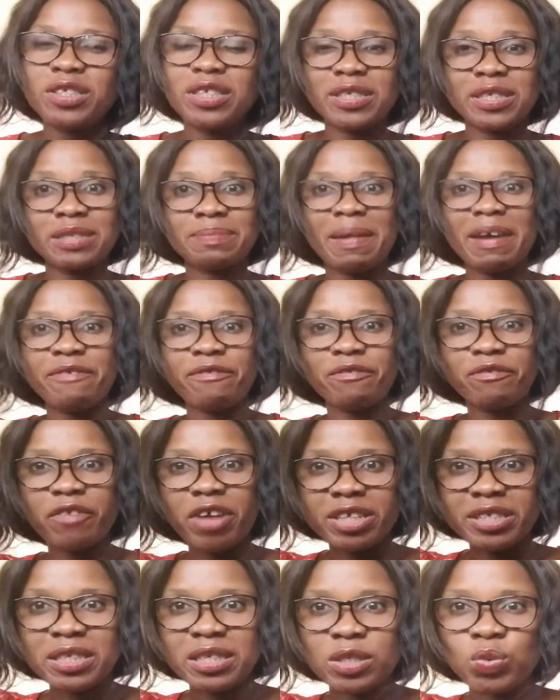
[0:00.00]
This is my
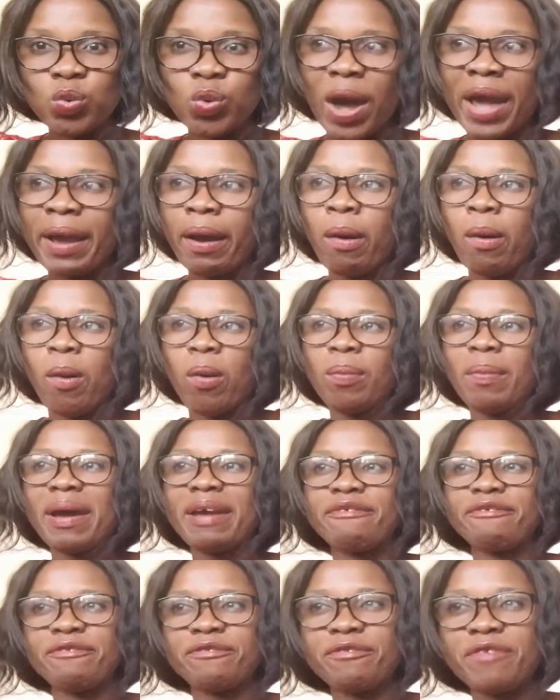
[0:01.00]
friend. This is who I call
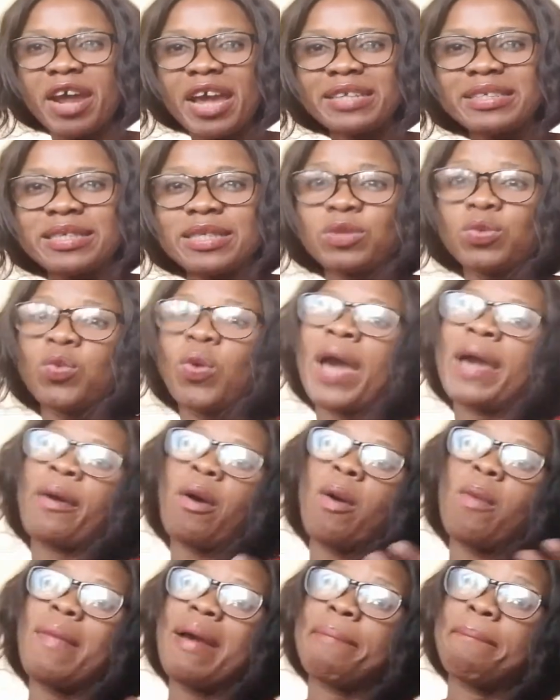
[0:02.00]
my friend. This is who I
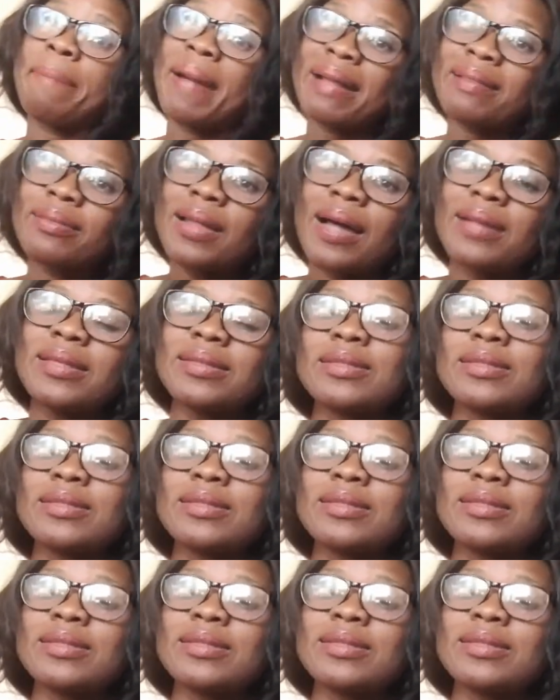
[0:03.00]
call my partner.